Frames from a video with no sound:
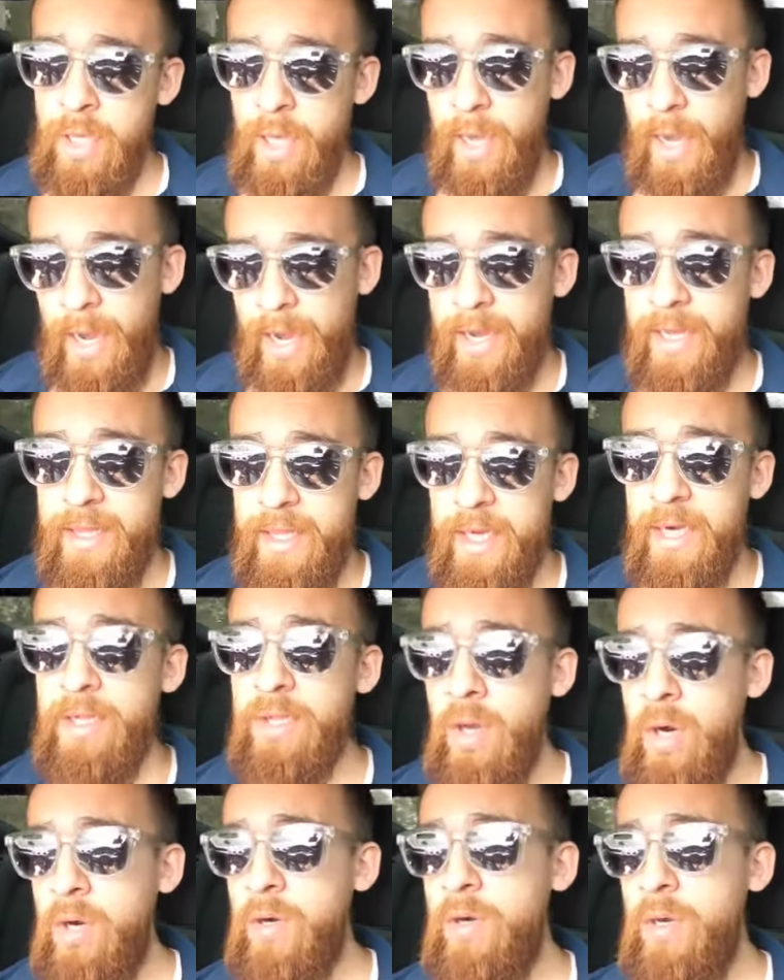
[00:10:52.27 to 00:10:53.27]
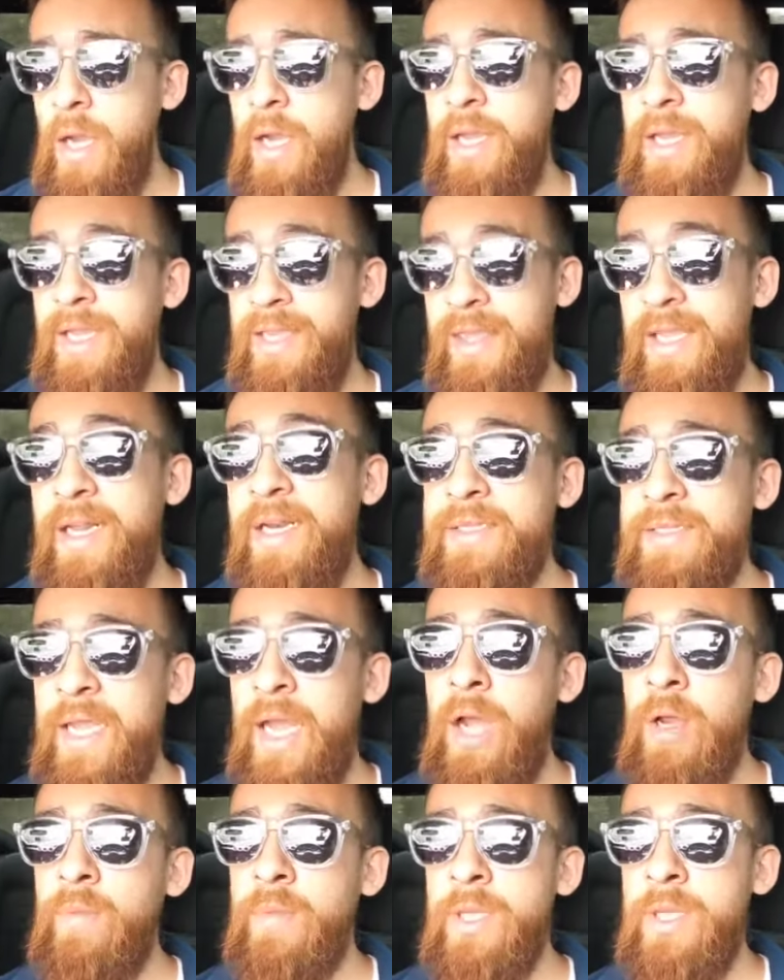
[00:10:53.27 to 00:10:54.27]
And he did
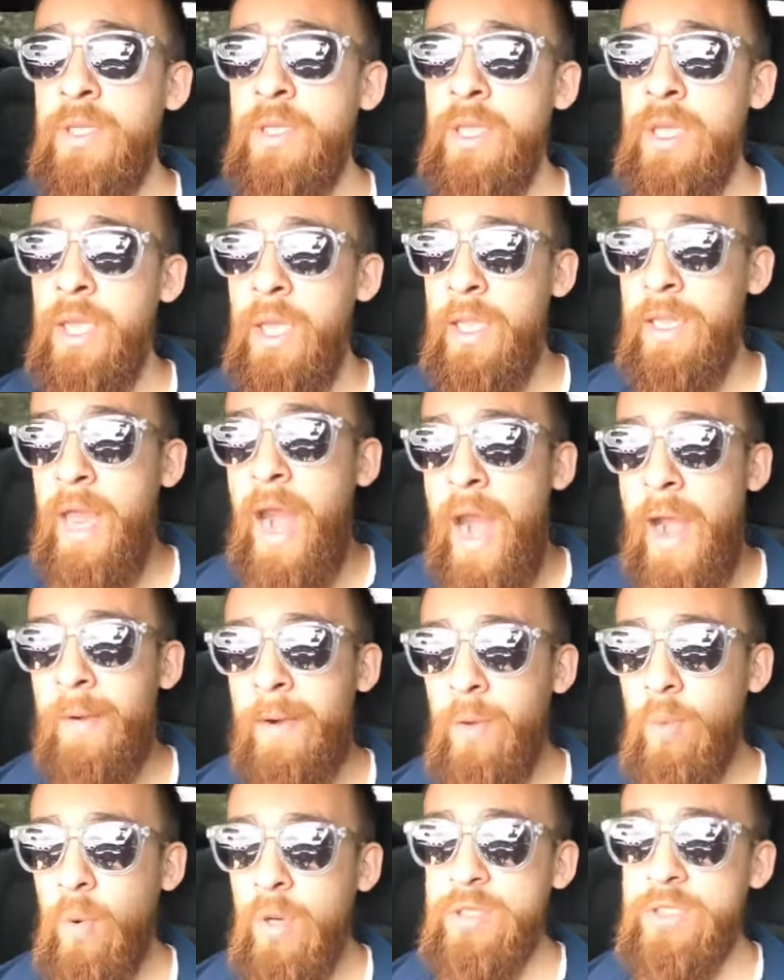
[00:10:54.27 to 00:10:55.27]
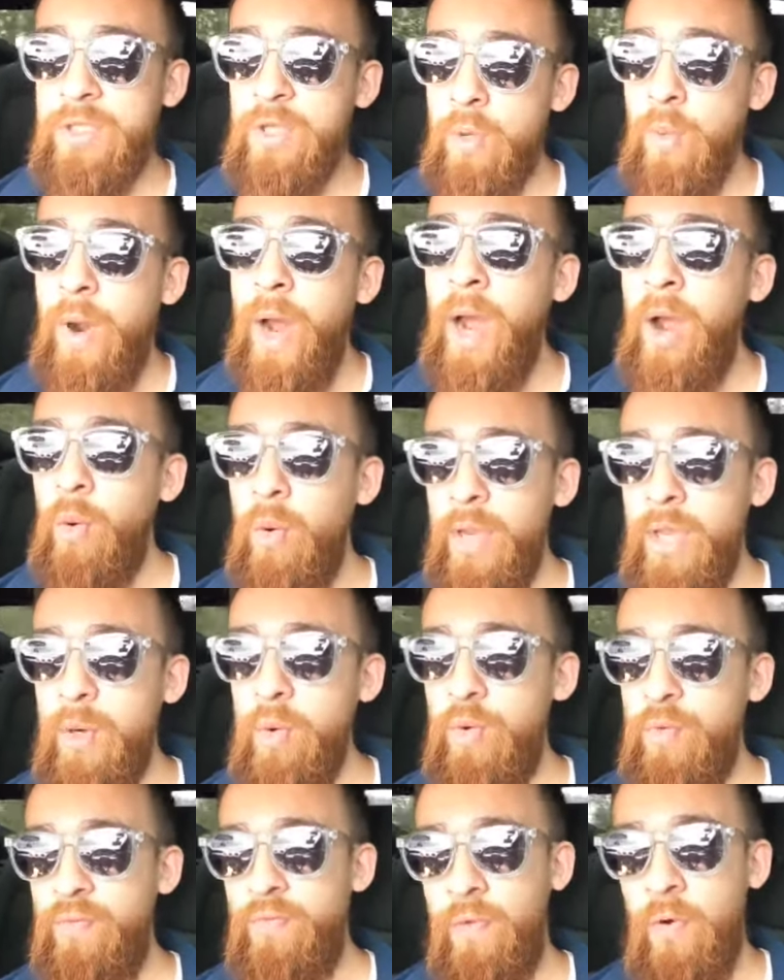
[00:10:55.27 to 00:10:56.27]
tell me that every once in a while when he
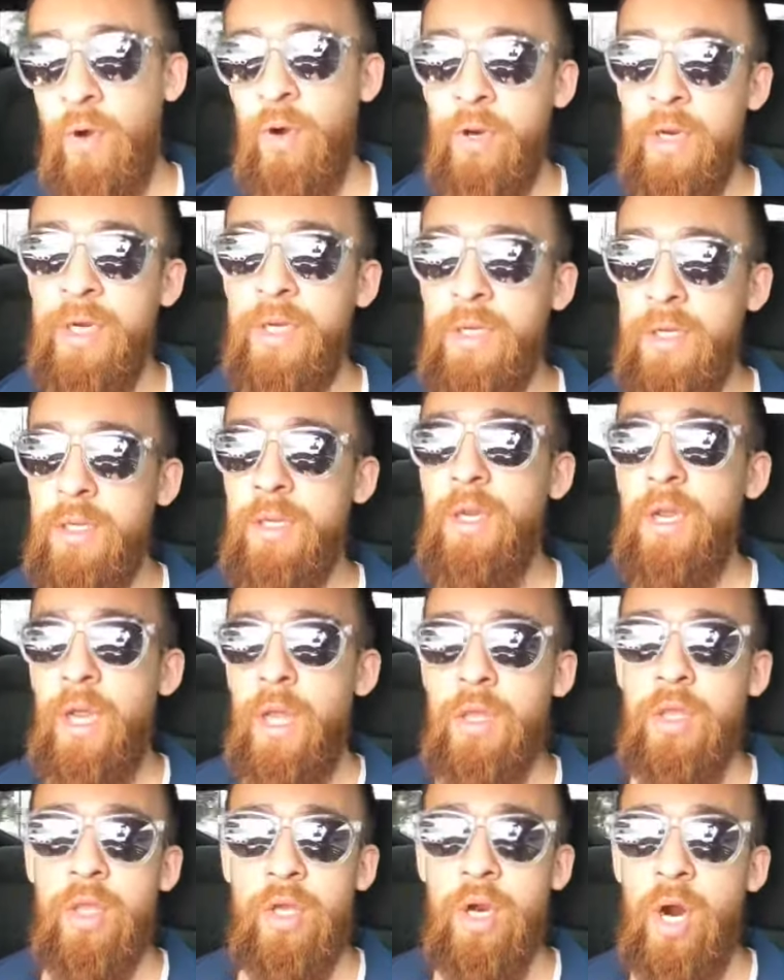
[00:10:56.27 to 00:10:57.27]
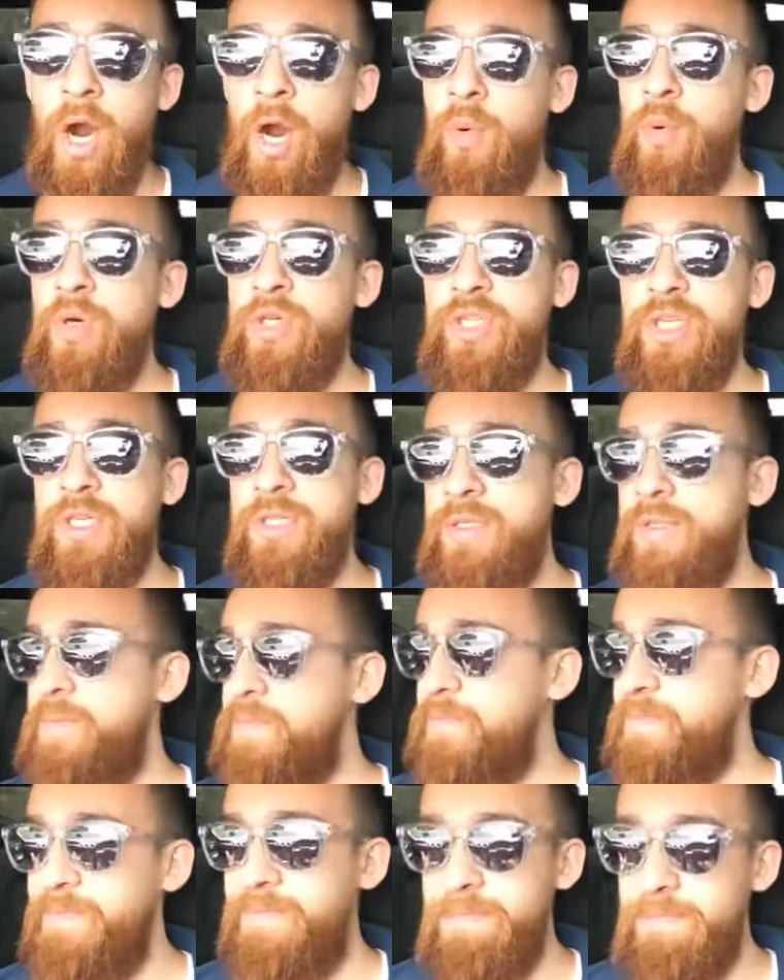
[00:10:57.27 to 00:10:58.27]
would floor it, the car would just
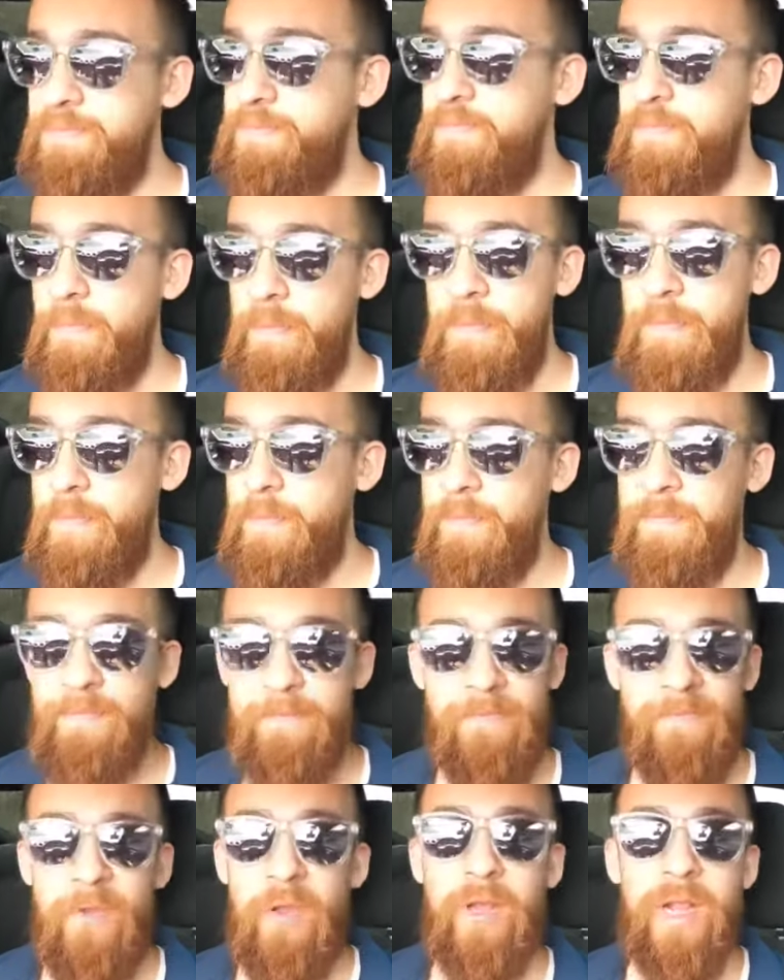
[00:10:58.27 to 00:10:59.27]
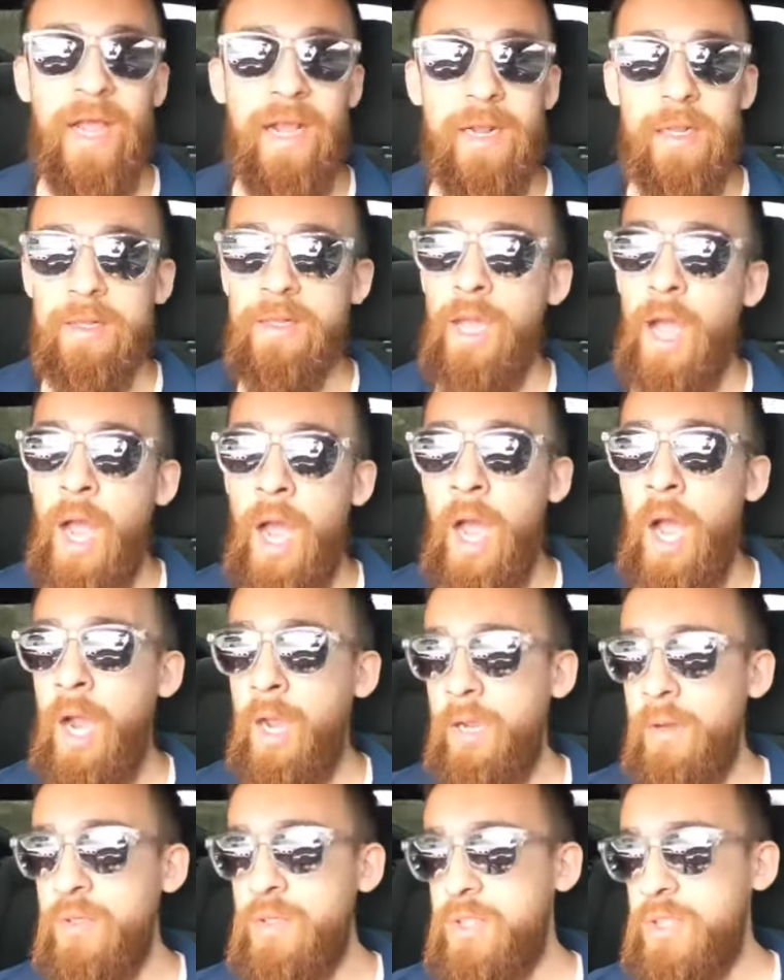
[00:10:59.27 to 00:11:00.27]
feel like a
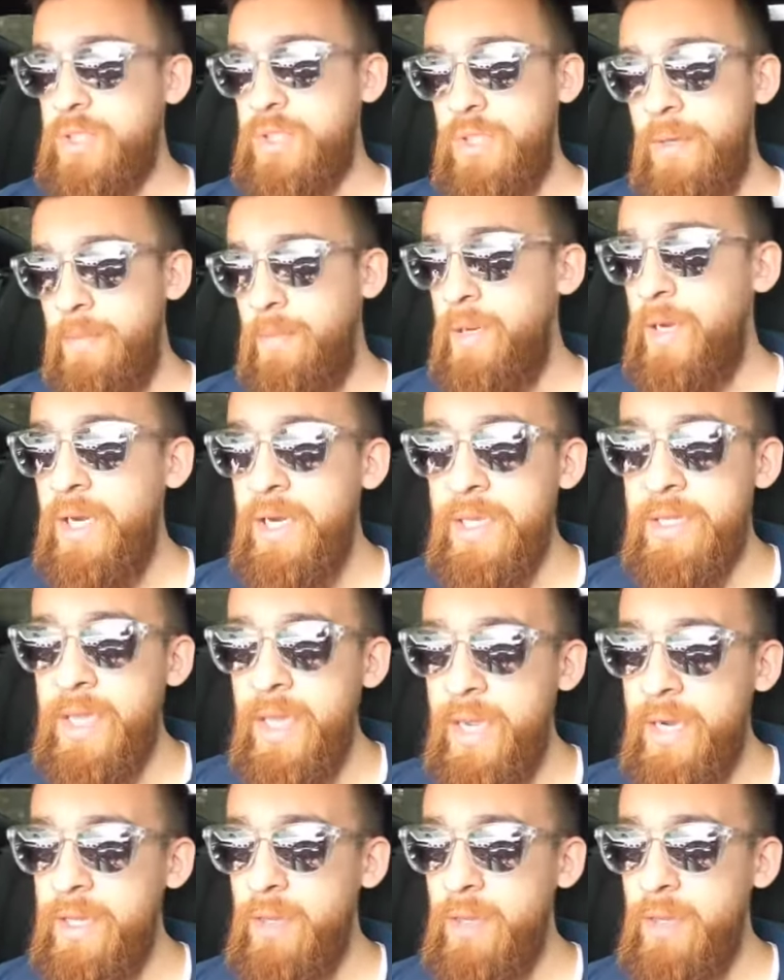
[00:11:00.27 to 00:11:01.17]
dog. It was just completely dead.